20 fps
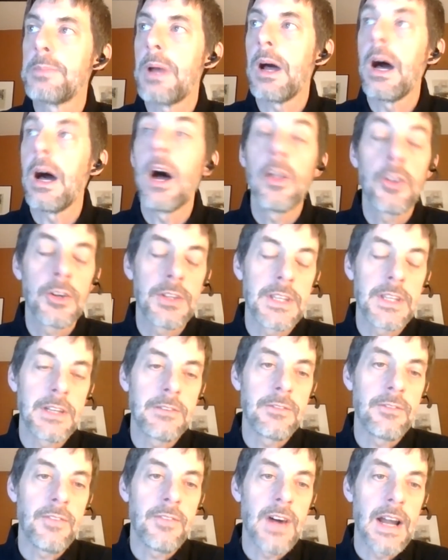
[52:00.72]
other than
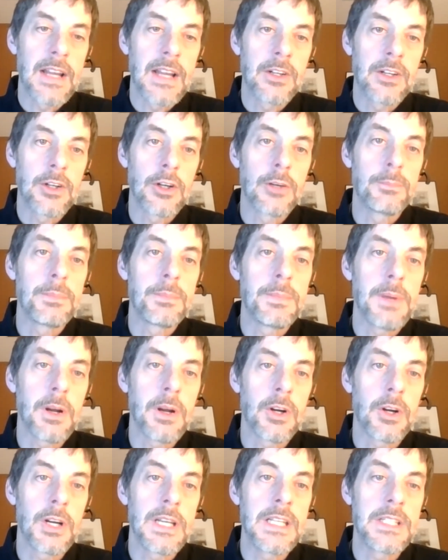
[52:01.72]
fire
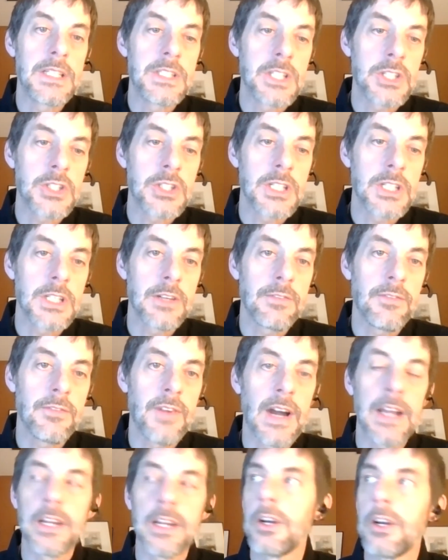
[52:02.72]
or in addition to
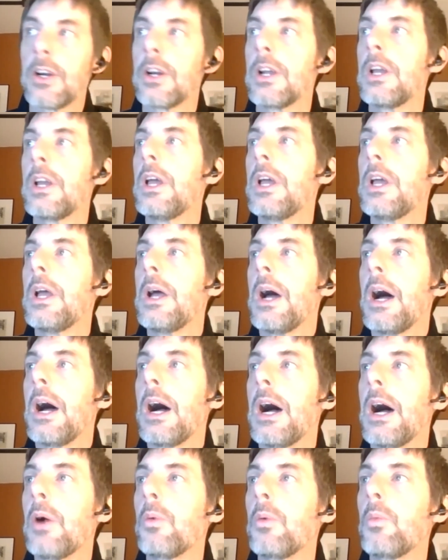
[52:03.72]
fire
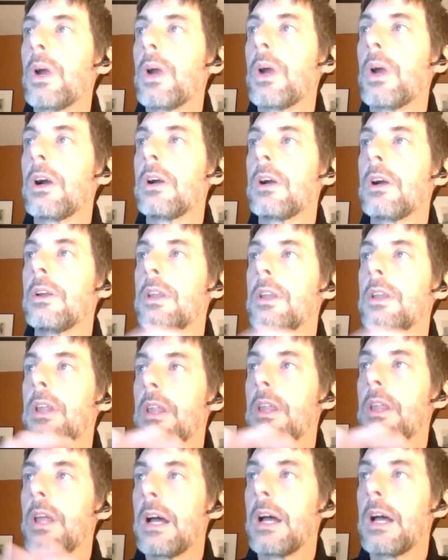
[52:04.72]
where
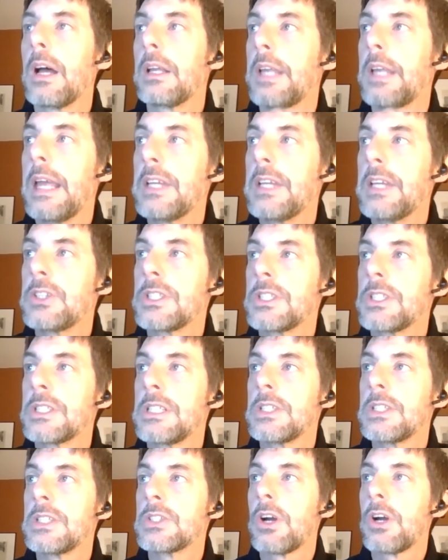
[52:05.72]

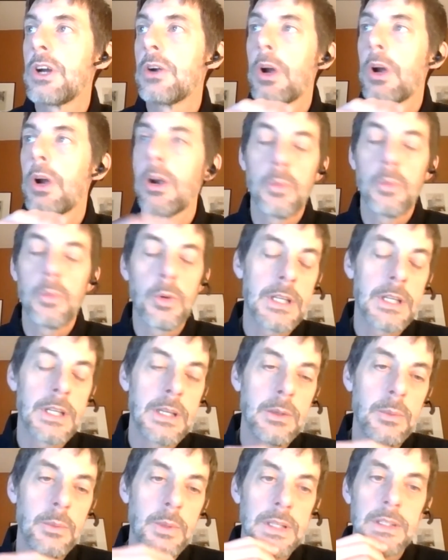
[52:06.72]
agencies are
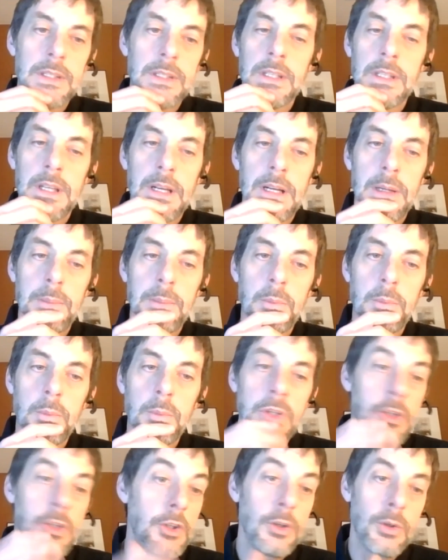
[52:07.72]
working with
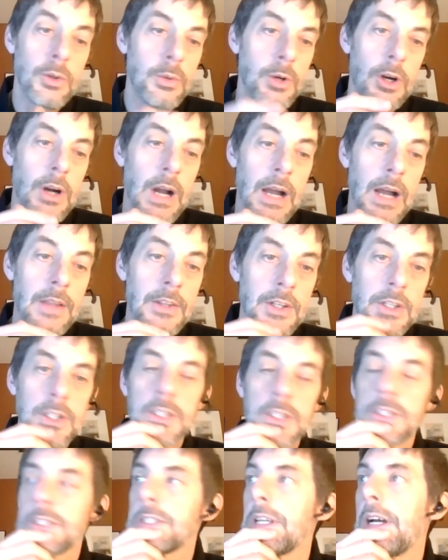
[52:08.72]
you or
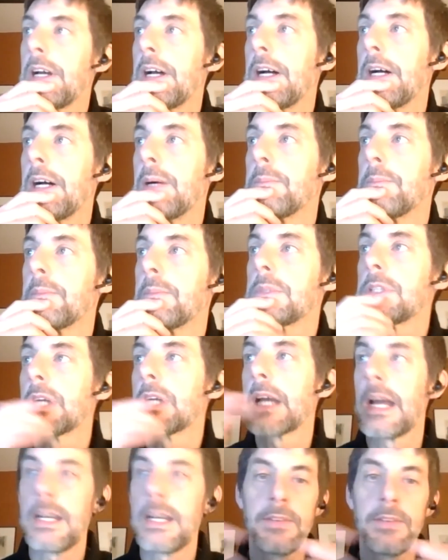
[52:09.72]
others to
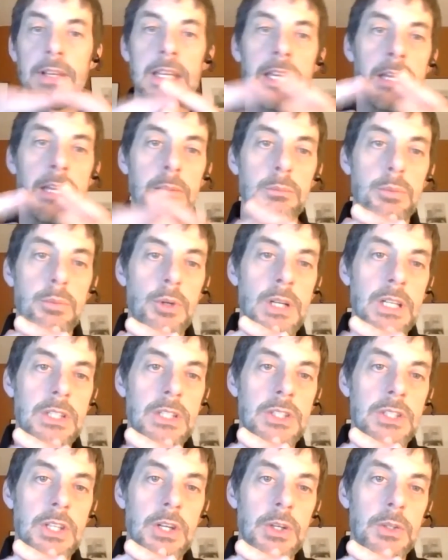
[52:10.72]
kind of, again,
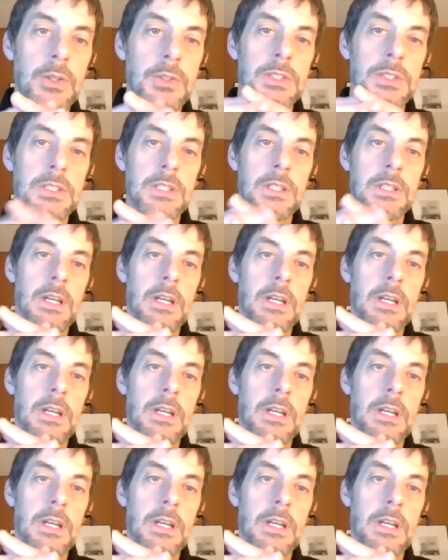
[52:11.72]
bridge those